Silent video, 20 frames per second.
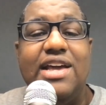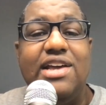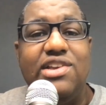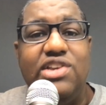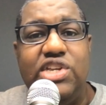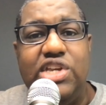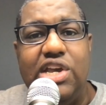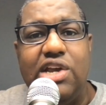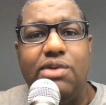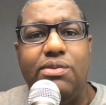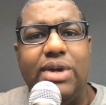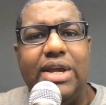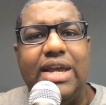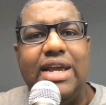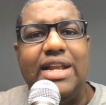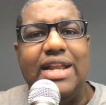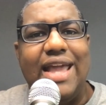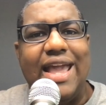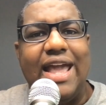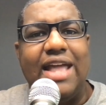year
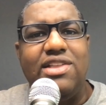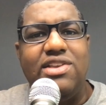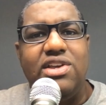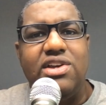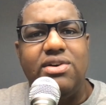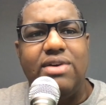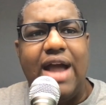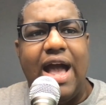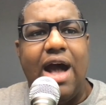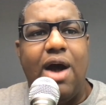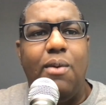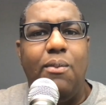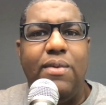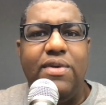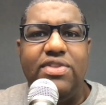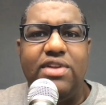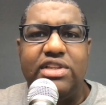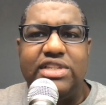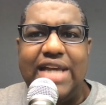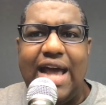in and year out
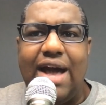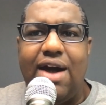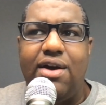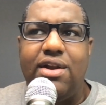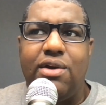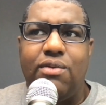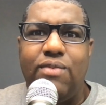when the talent